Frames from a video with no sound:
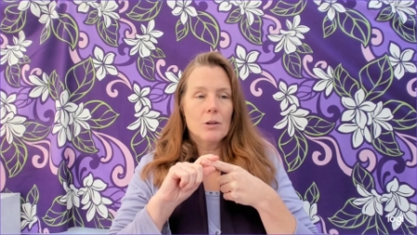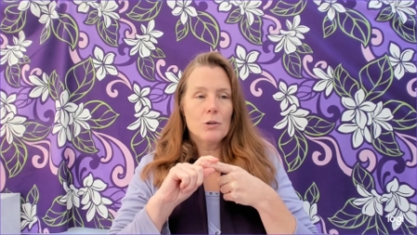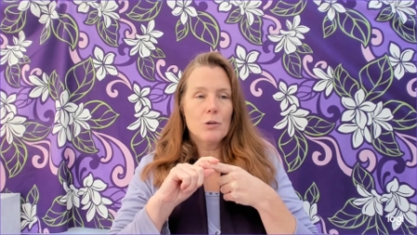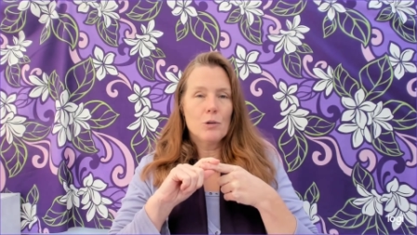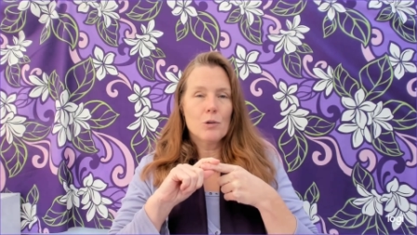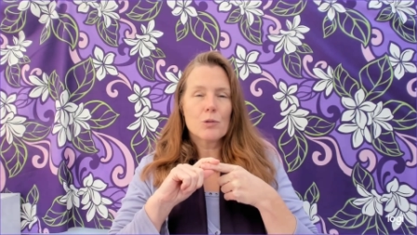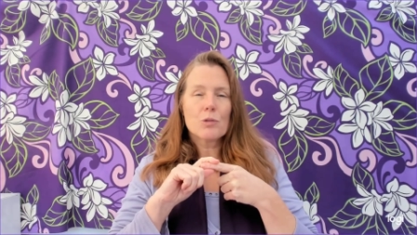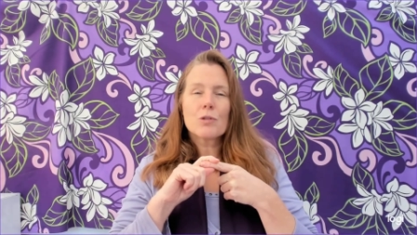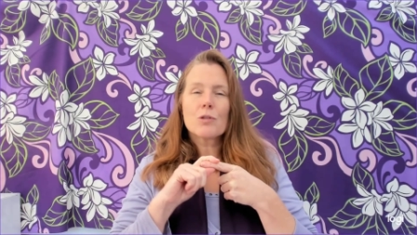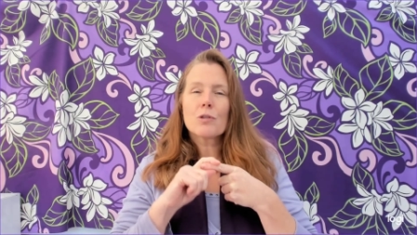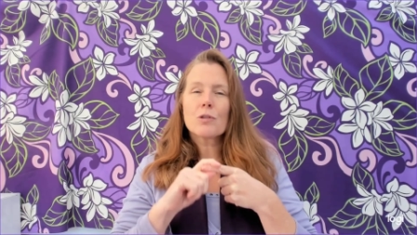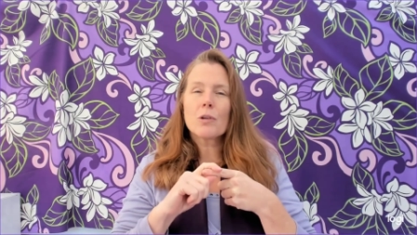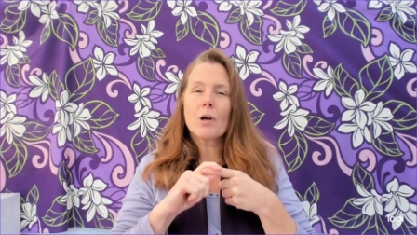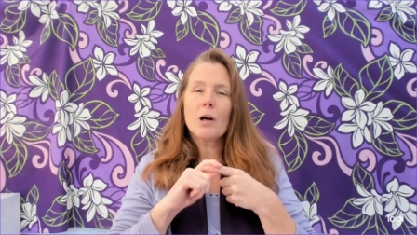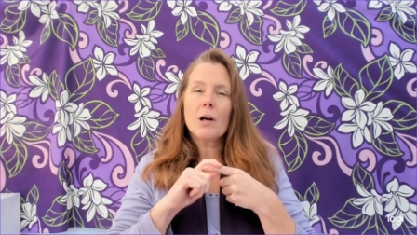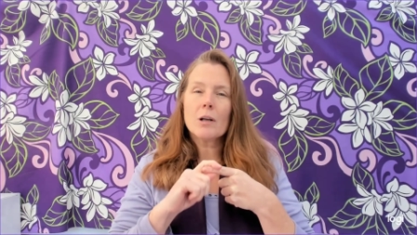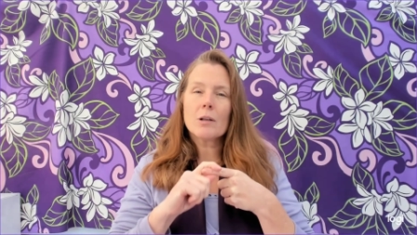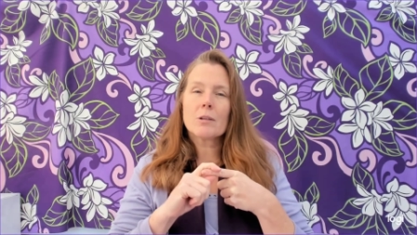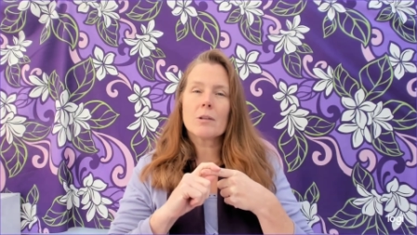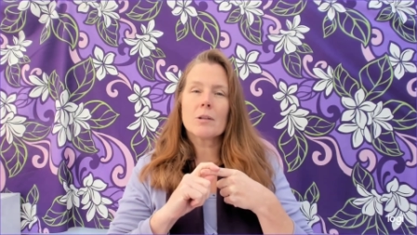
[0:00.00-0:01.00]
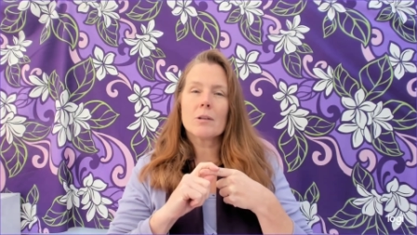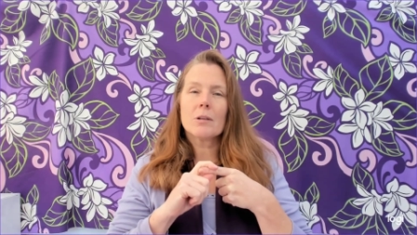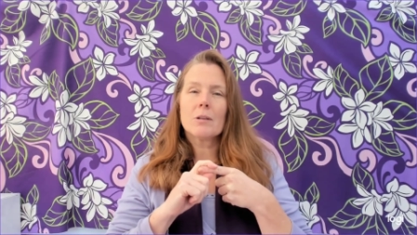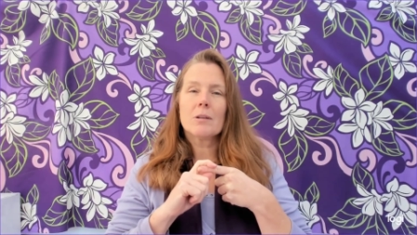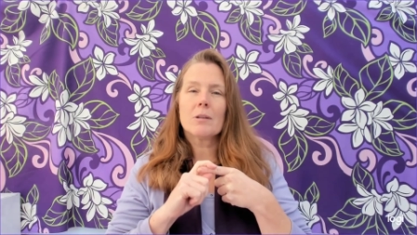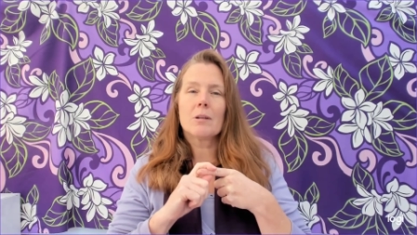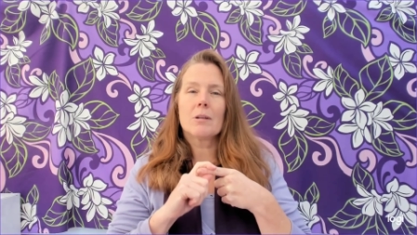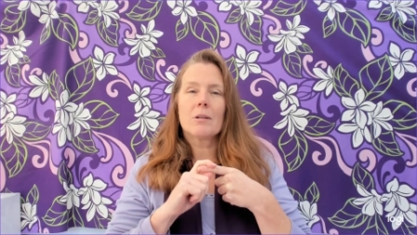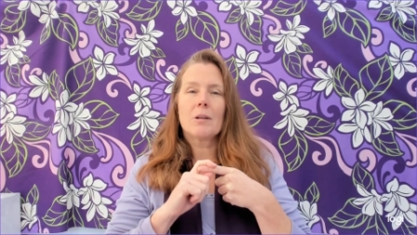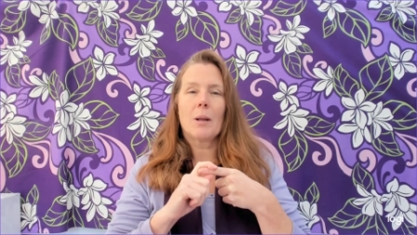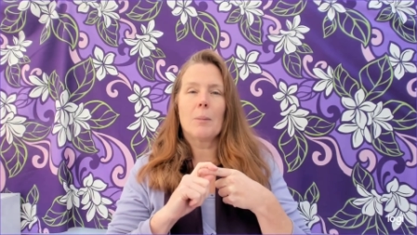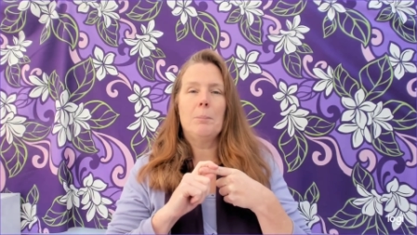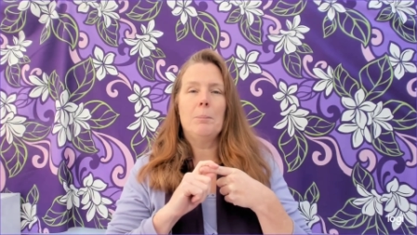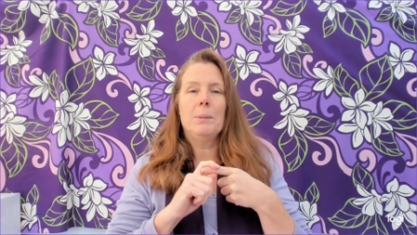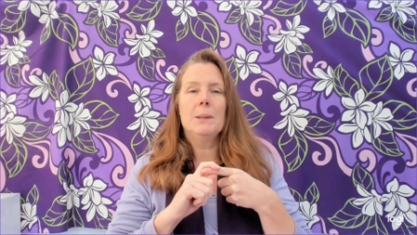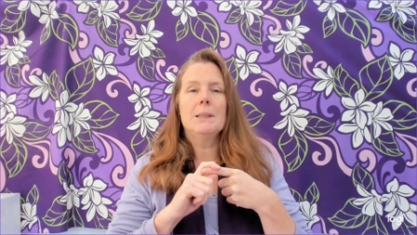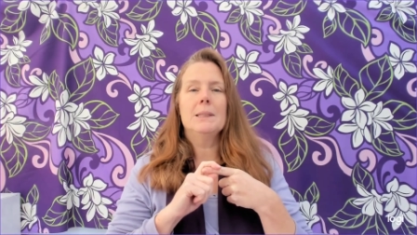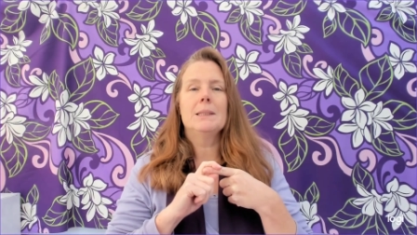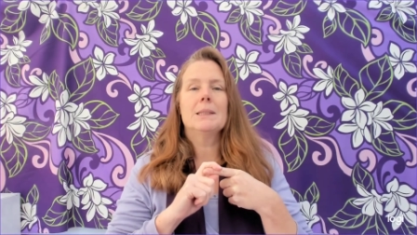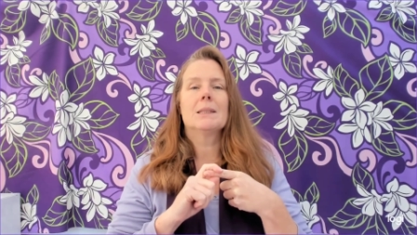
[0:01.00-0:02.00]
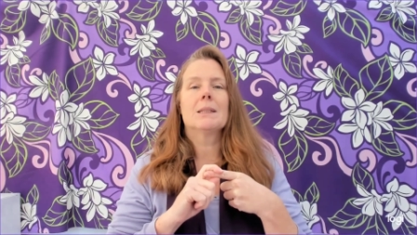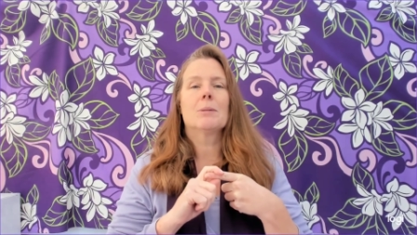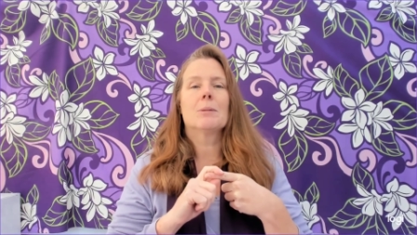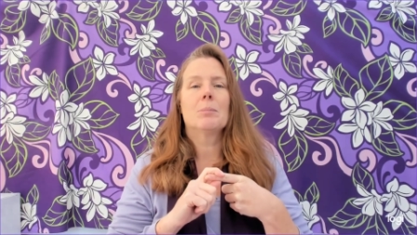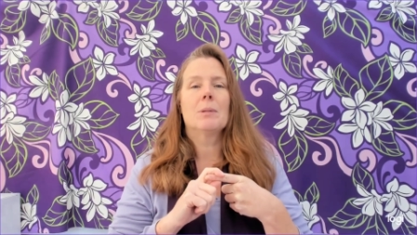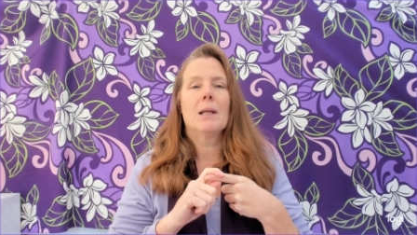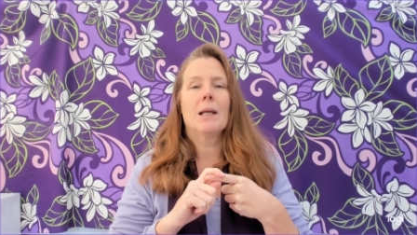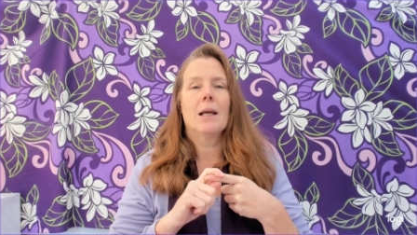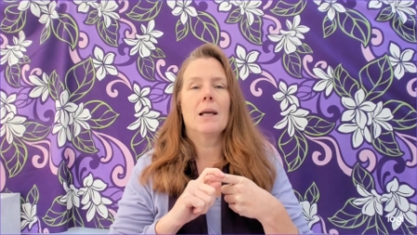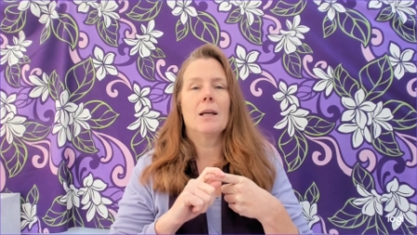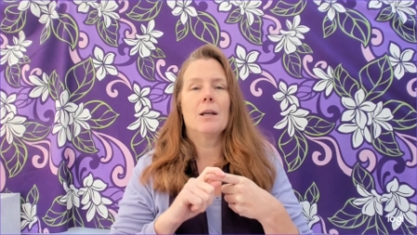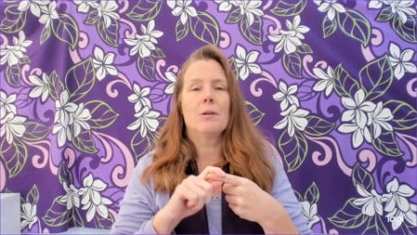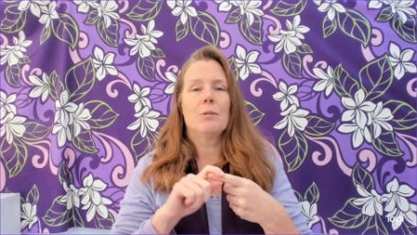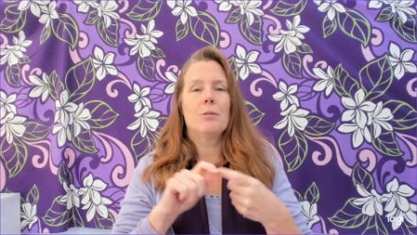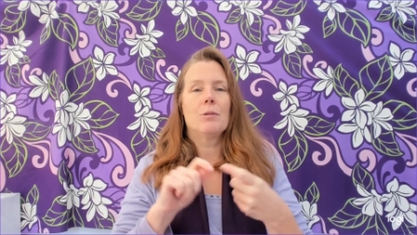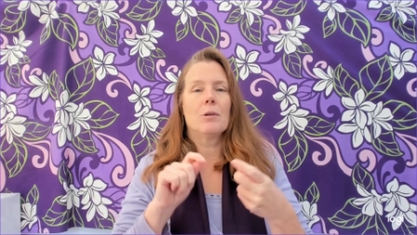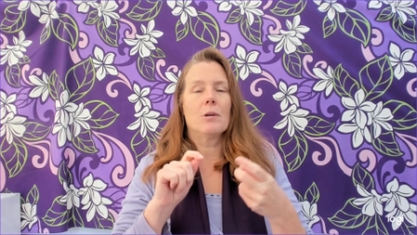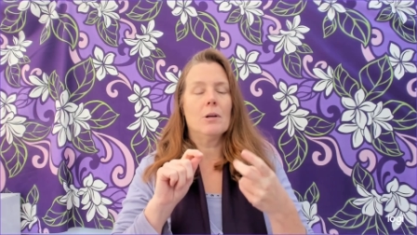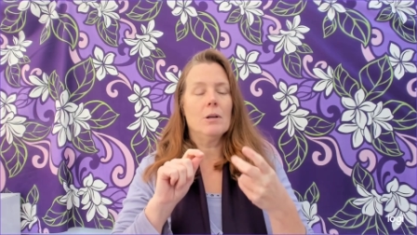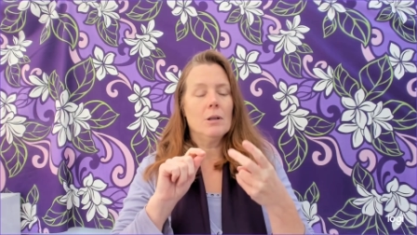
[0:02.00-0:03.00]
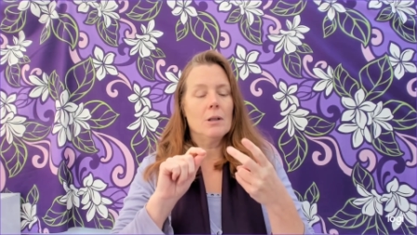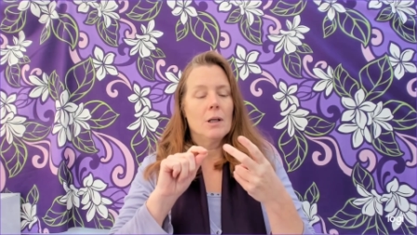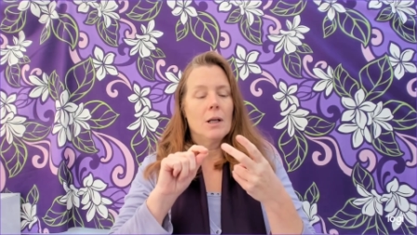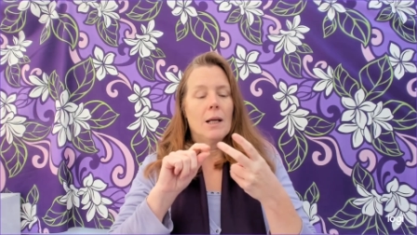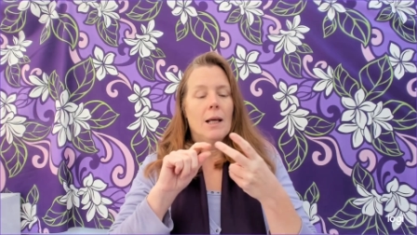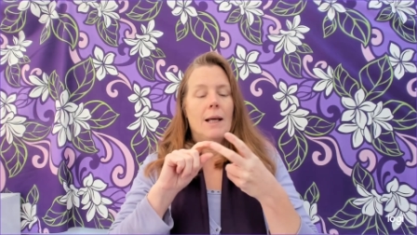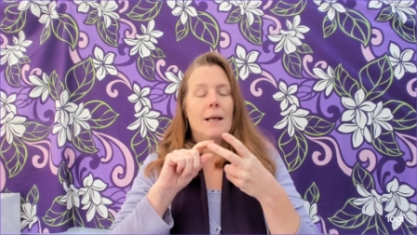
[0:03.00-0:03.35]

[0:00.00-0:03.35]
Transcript: you started that pleasing behavior.